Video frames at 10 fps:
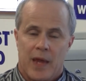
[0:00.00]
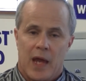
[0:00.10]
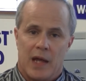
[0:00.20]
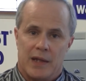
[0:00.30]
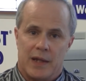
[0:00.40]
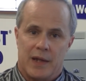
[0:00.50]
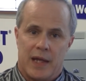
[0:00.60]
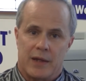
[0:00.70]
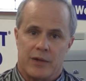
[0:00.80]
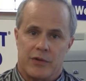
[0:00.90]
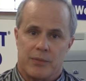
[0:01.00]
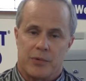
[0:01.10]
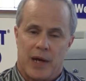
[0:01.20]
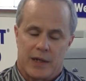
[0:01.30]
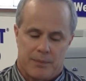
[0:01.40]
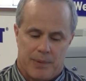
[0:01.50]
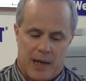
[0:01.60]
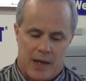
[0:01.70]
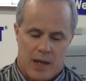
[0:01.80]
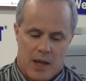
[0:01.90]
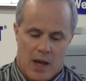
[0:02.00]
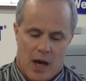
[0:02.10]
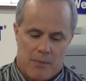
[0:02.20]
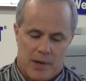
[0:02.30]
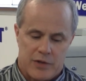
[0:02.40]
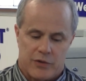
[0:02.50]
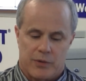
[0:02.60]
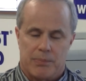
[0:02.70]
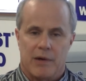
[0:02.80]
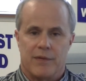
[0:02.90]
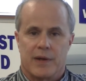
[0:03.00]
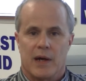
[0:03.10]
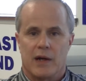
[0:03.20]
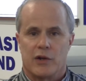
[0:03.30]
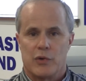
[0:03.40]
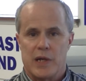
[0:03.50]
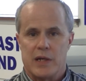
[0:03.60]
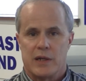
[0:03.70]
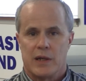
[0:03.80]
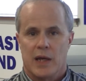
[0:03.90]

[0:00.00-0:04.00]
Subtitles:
and then they can subtract by how much is above the concrete,